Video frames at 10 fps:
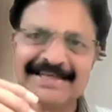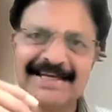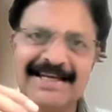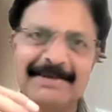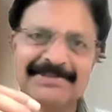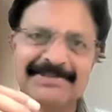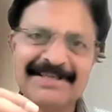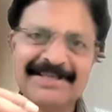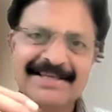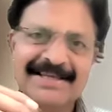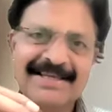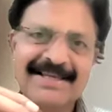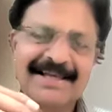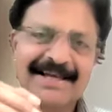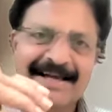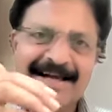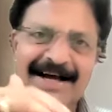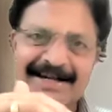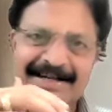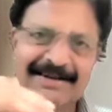the synapse,
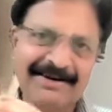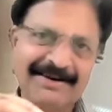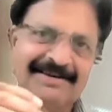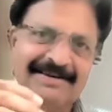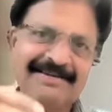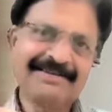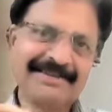and or